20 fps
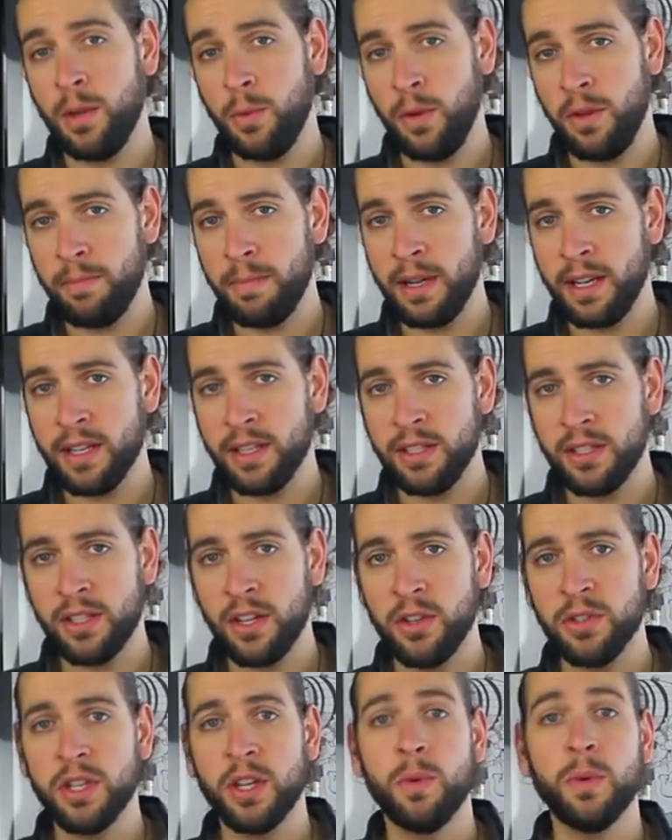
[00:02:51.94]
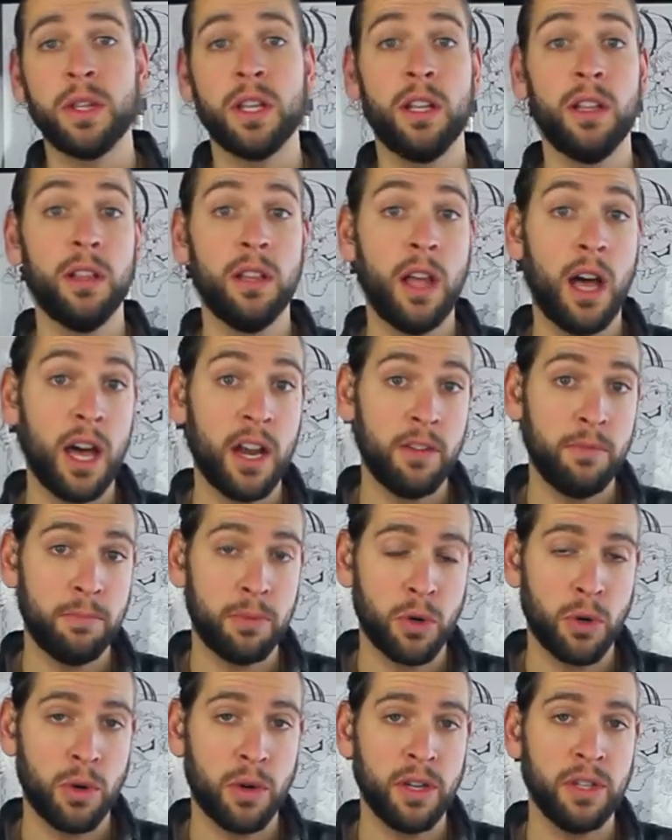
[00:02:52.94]
we've been consulting with a lot of
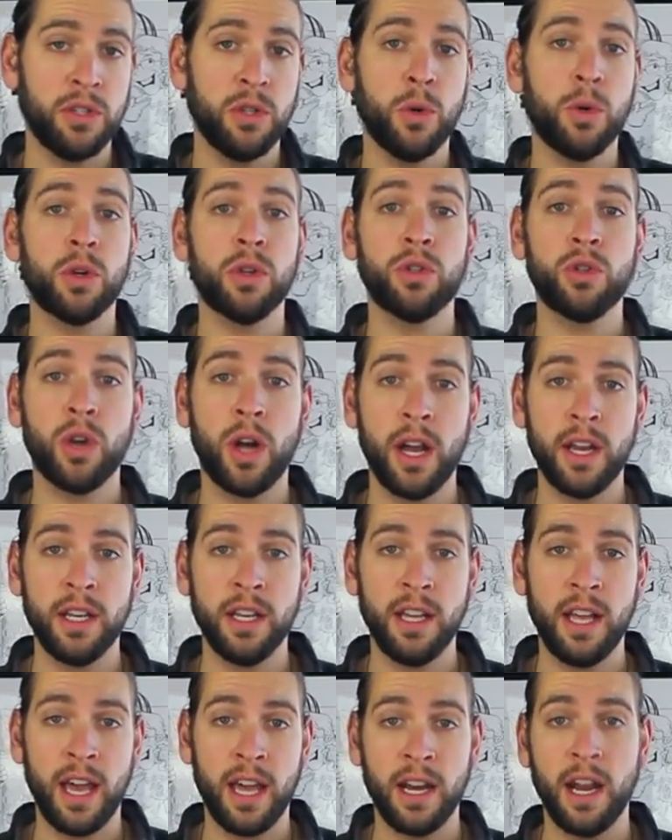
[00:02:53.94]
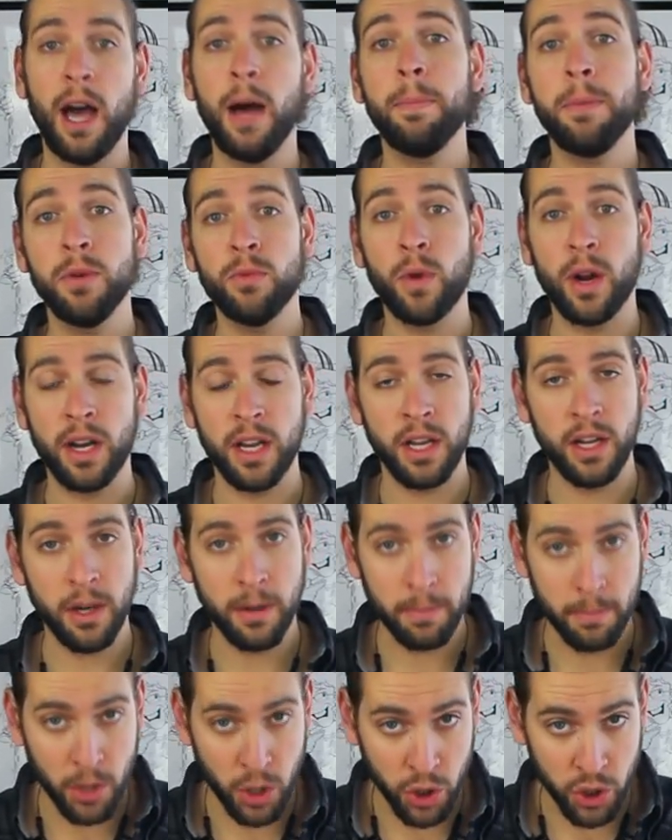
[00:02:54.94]
breweries who are trying to get up and running
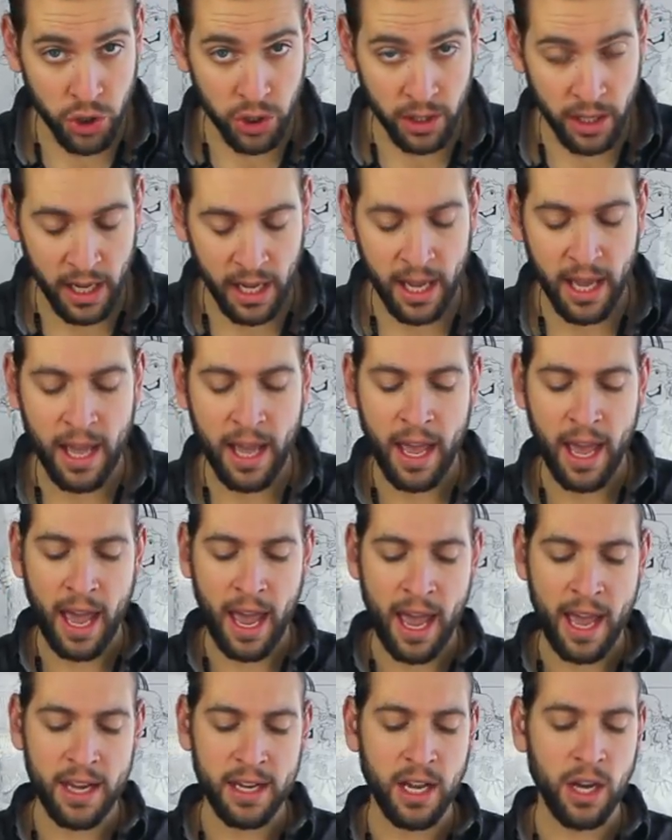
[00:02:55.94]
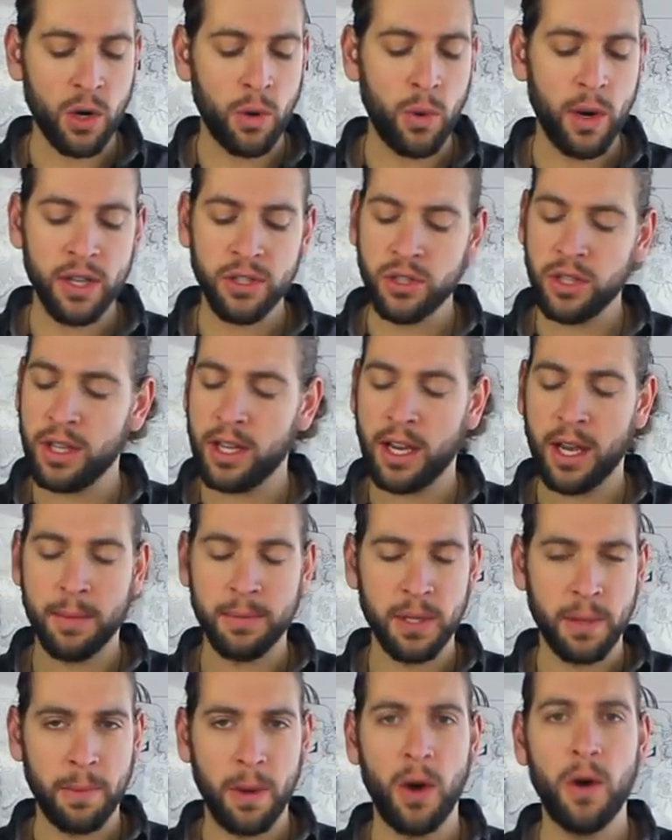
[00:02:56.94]
commercially, and a question that comes
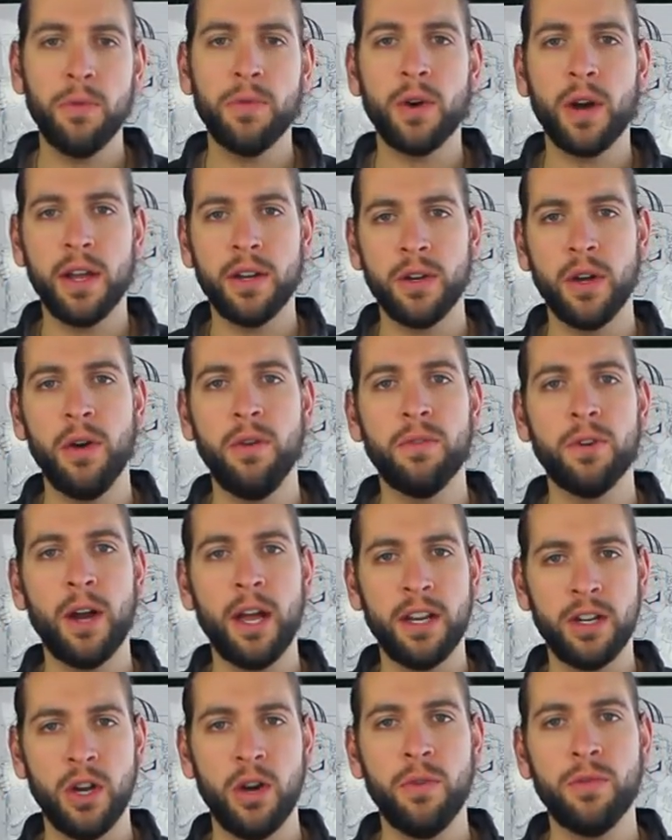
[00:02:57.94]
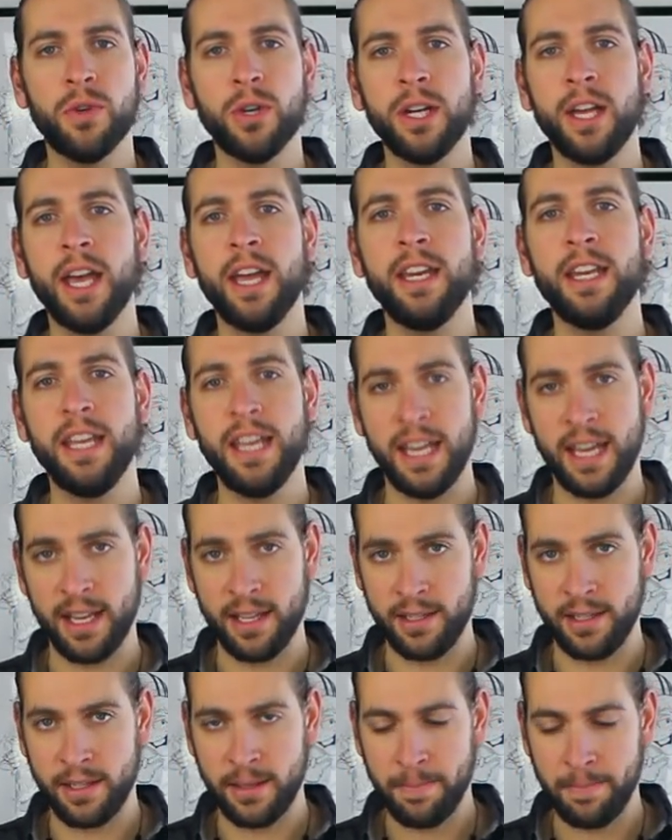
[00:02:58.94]
up over and over and over again
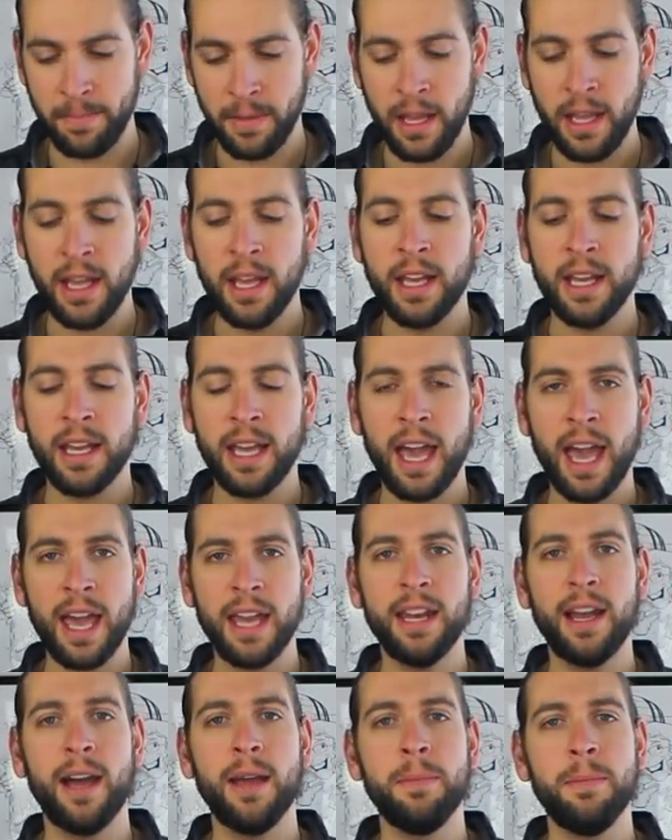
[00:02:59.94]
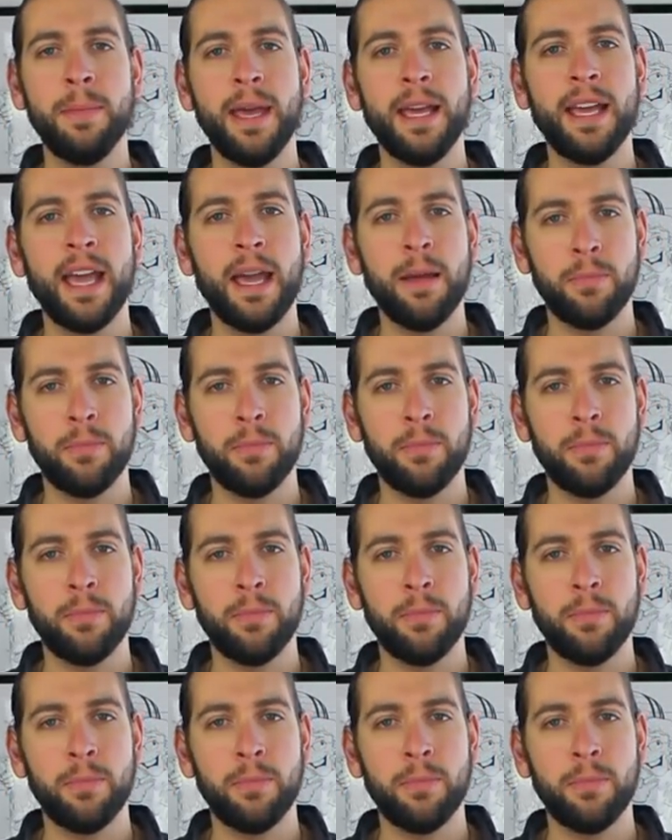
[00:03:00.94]
is Can I make a